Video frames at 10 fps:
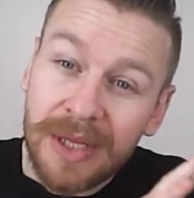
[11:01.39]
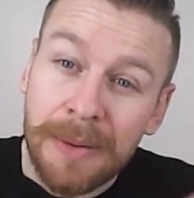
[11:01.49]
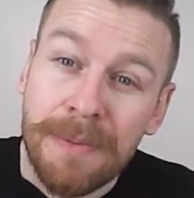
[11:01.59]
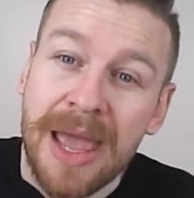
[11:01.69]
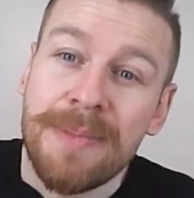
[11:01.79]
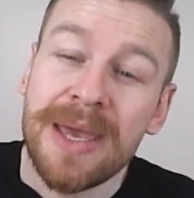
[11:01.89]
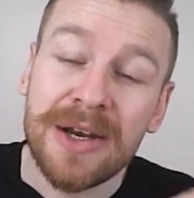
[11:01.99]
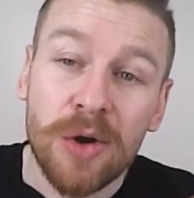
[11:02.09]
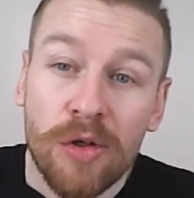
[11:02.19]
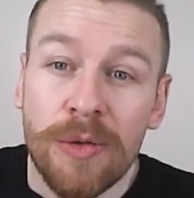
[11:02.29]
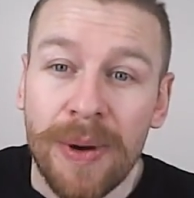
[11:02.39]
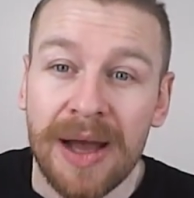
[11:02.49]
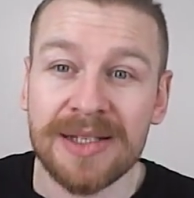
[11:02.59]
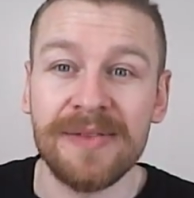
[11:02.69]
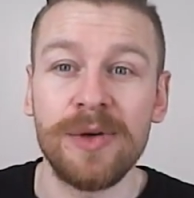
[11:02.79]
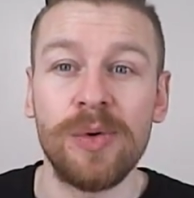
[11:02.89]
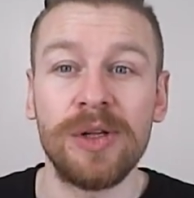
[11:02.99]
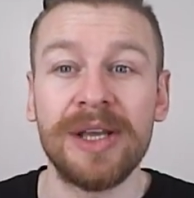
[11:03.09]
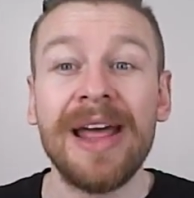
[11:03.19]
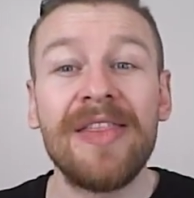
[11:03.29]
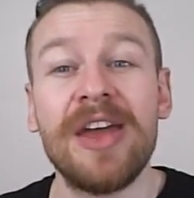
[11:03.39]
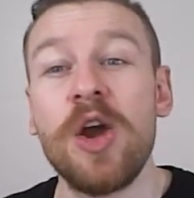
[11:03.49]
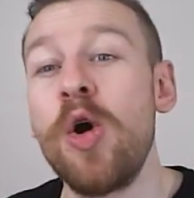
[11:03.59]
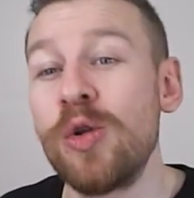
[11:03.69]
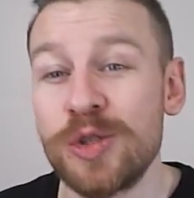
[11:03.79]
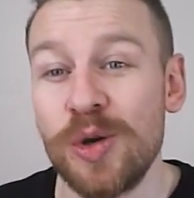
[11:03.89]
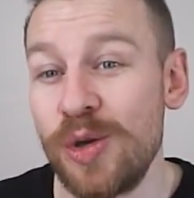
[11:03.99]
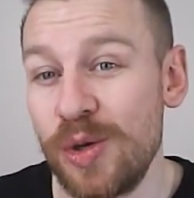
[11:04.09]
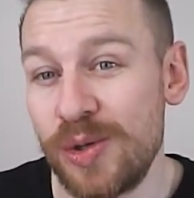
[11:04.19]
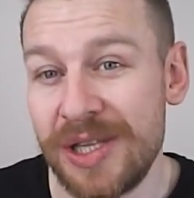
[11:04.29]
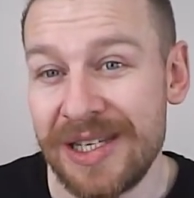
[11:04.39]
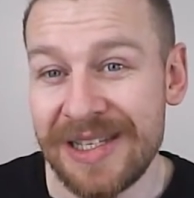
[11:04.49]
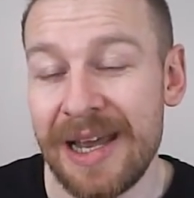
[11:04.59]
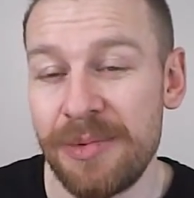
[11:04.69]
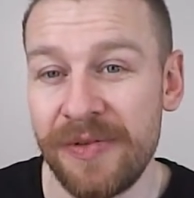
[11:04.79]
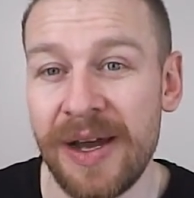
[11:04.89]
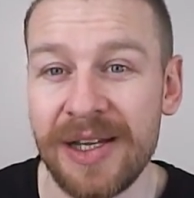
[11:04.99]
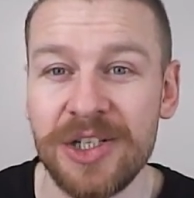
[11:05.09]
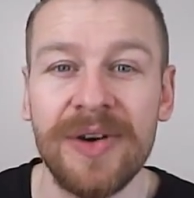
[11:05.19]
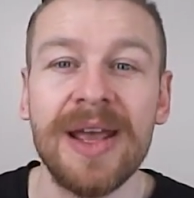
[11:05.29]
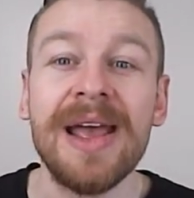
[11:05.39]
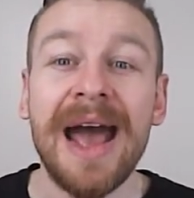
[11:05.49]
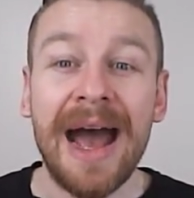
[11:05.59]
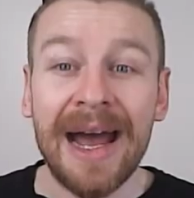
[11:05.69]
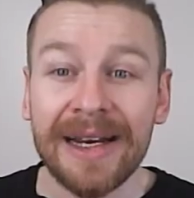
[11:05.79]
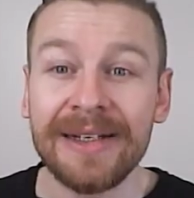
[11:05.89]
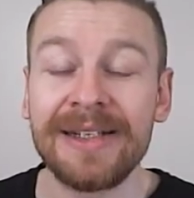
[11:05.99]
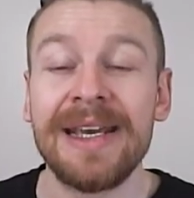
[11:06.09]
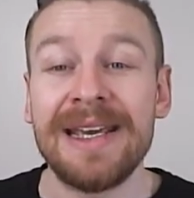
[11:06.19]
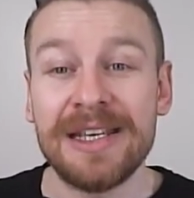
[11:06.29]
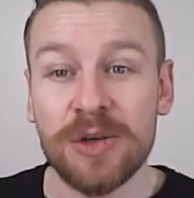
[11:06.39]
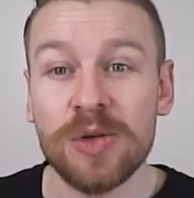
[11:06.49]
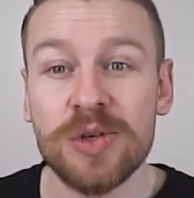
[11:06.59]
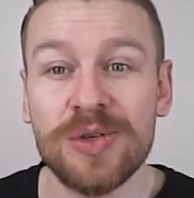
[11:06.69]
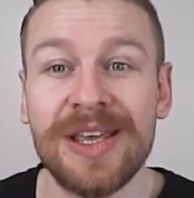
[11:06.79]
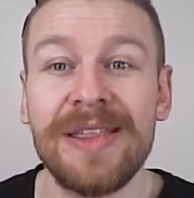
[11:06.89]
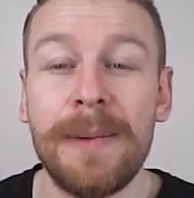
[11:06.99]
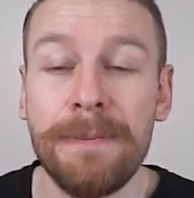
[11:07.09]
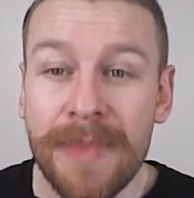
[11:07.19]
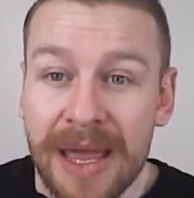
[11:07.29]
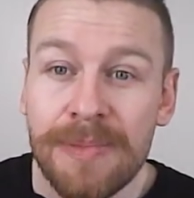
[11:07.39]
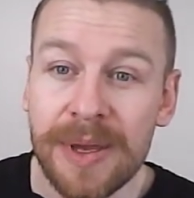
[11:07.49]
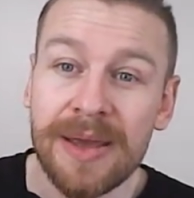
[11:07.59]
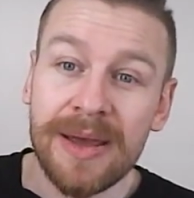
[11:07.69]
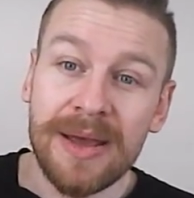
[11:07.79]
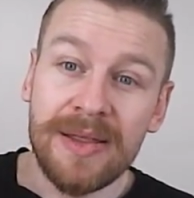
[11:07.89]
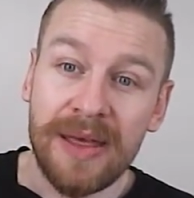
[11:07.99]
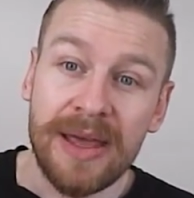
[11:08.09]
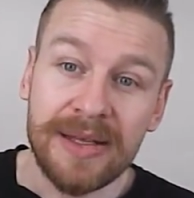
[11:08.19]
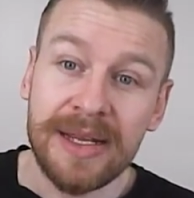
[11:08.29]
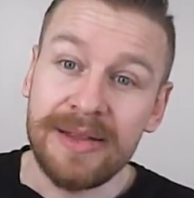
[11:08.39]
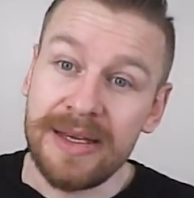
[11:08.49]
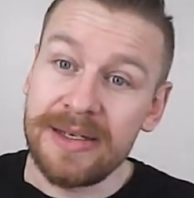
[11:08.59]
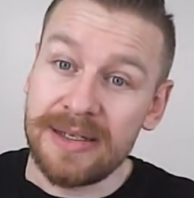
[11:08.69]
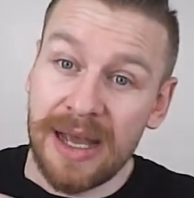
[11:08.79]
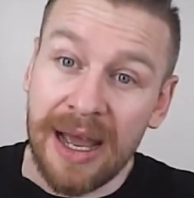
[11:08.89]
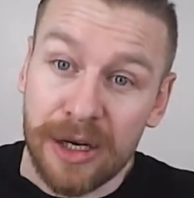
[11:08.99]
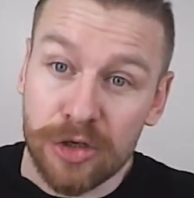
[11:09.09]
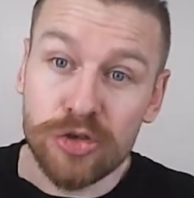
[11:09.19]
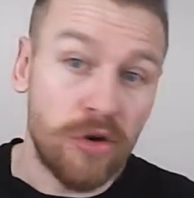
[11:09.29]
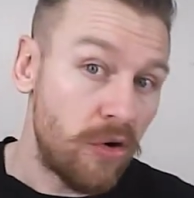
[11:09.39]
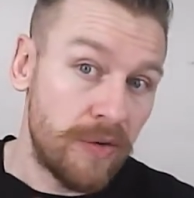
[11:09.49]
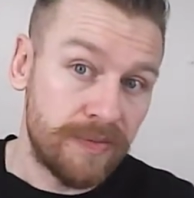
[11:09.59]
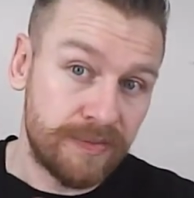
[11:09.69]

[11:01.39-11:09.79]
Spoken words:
maybe in other parts of the world they also use this type of archery, and he's also saying that maybe they did this hand draw,